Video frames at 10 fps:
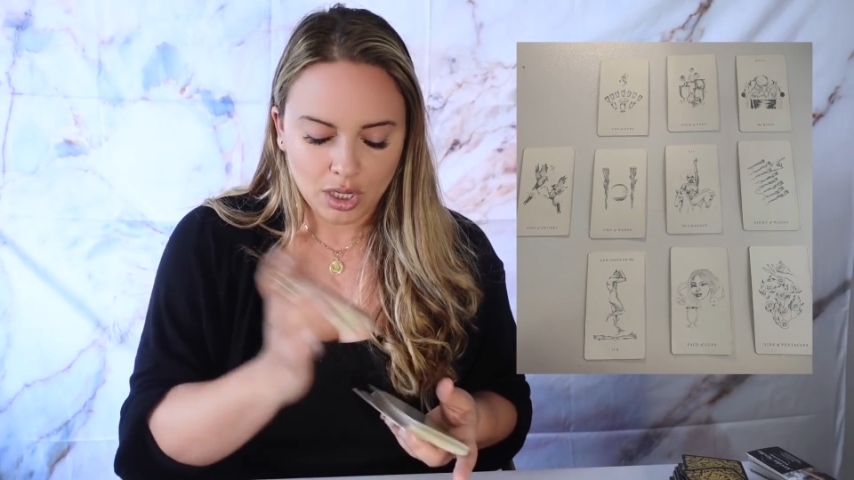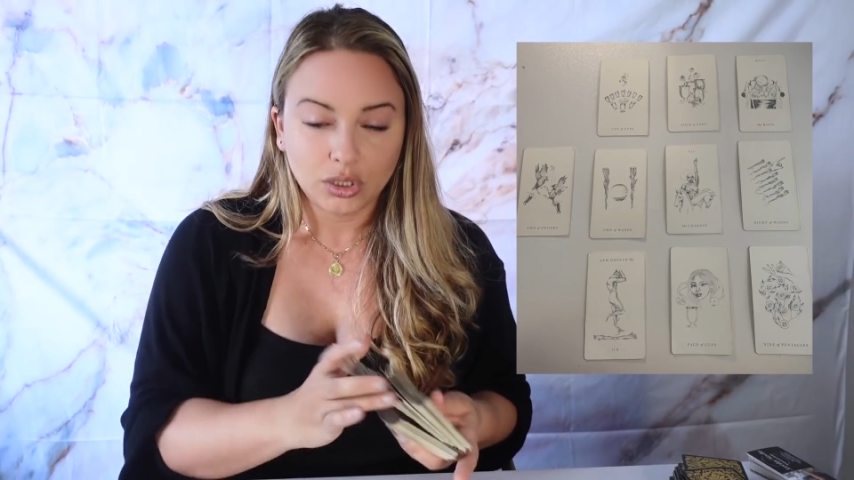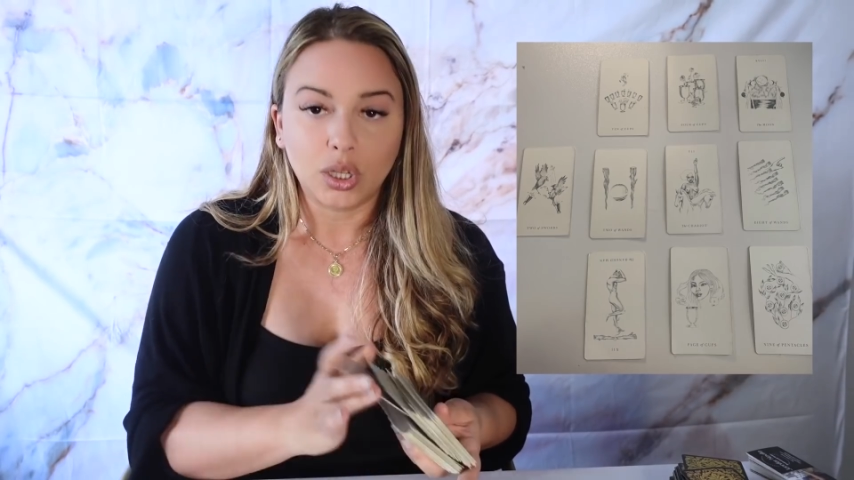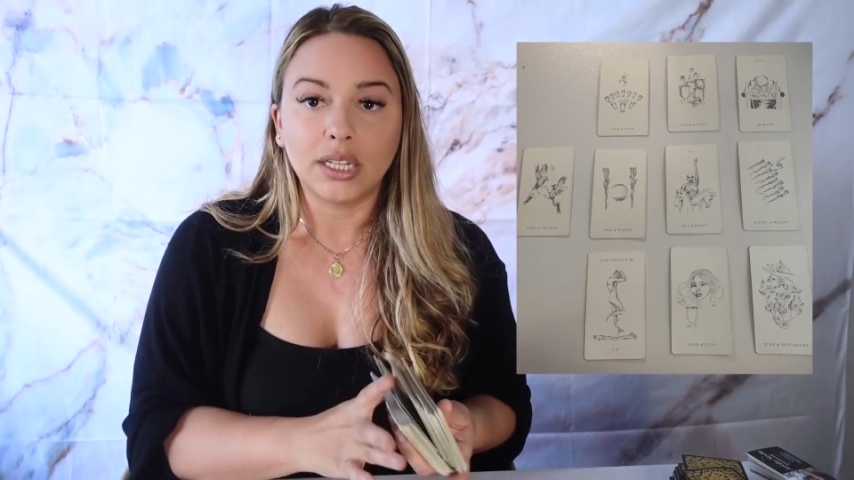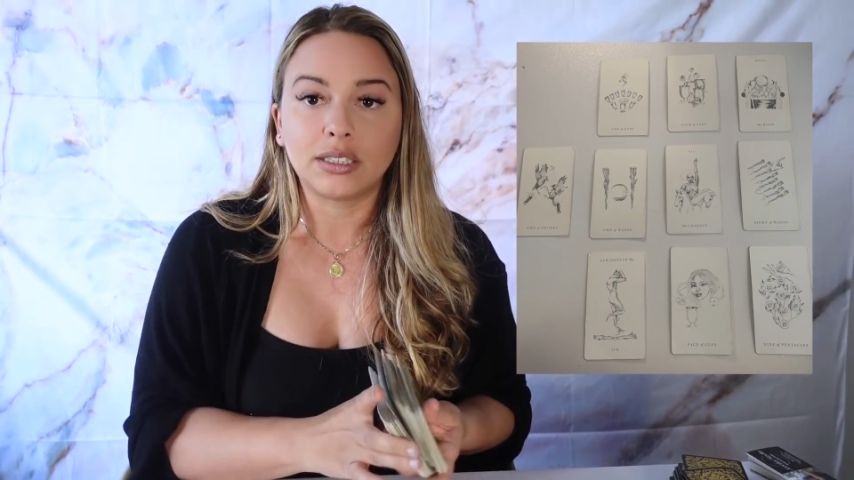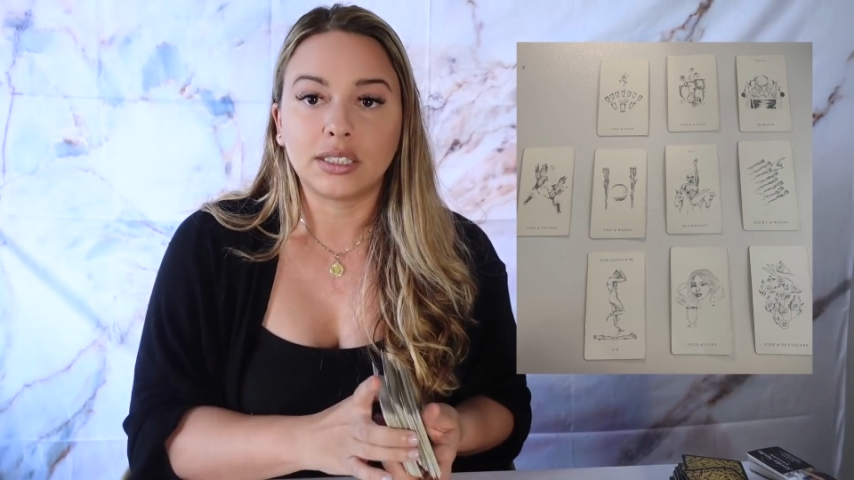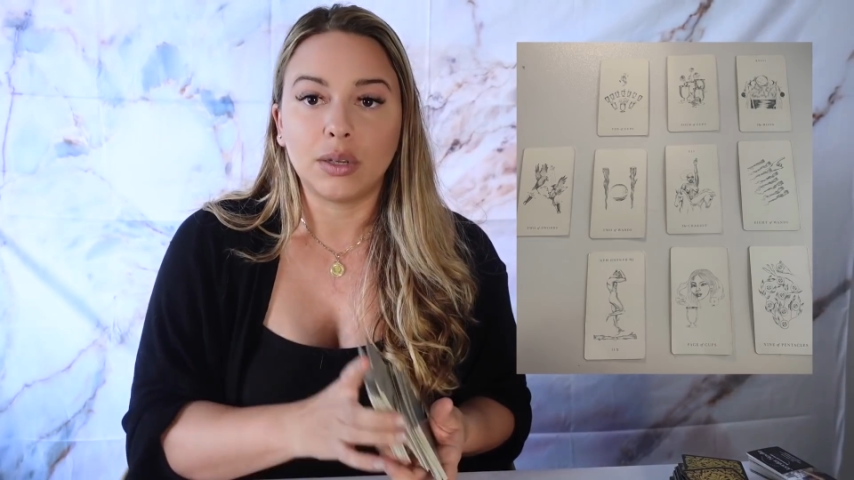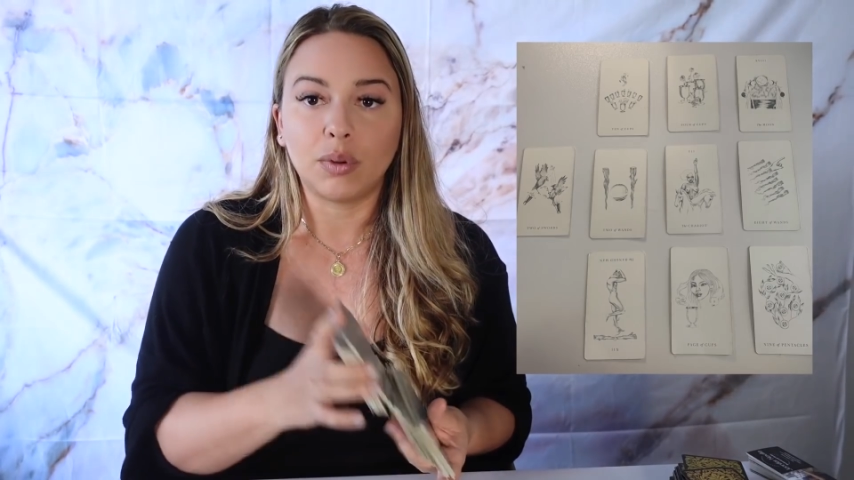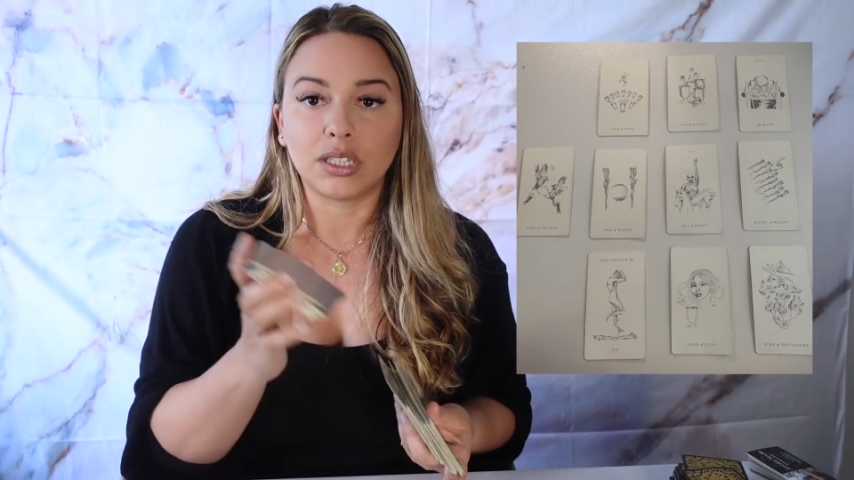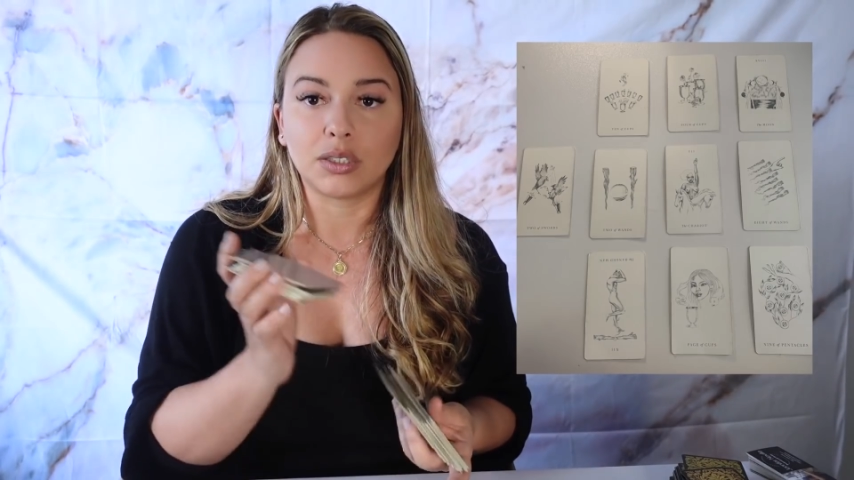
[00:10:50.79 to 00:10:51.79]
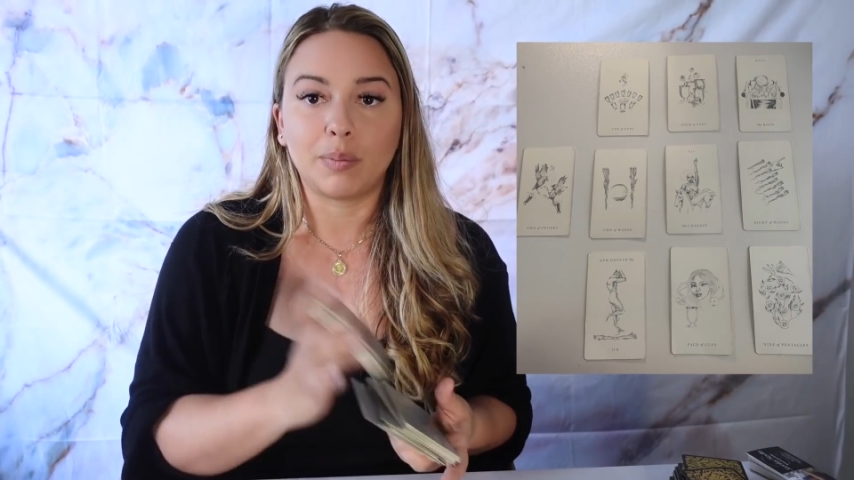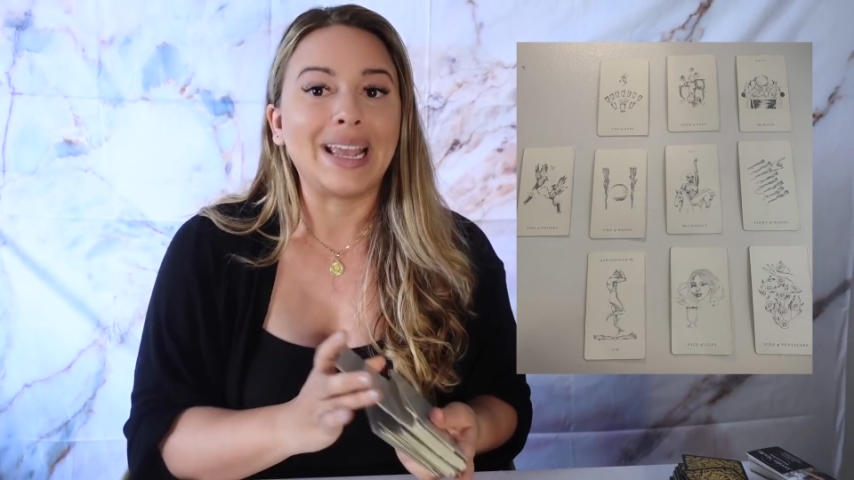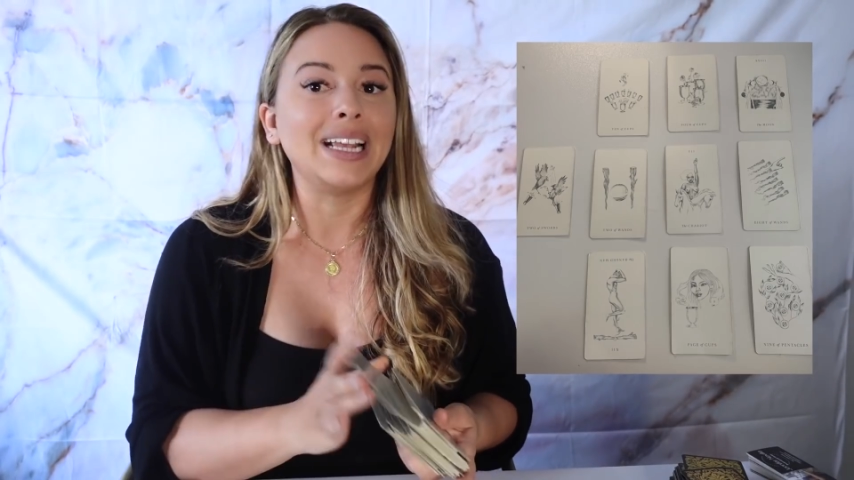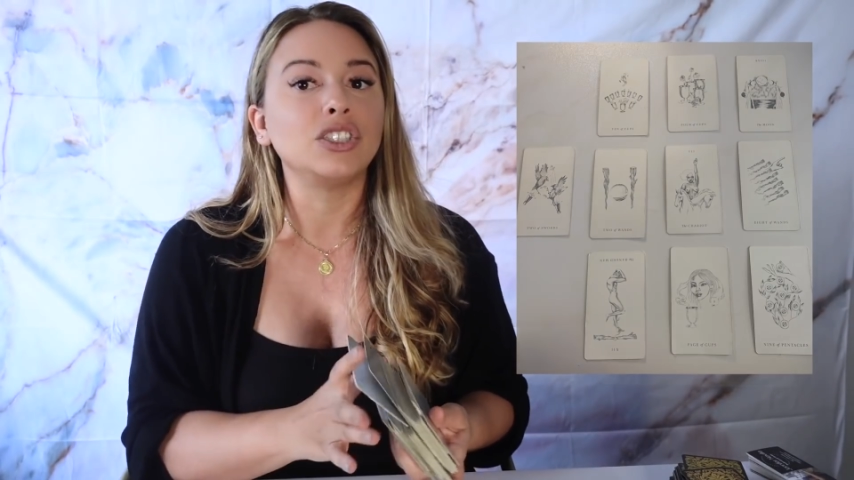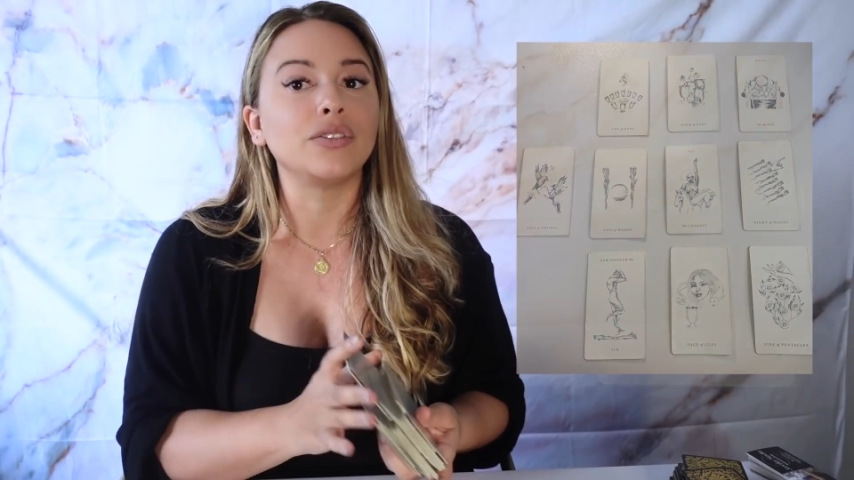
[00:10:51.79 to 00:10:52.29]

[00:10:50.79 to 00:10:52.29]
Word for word: So let's see what this Page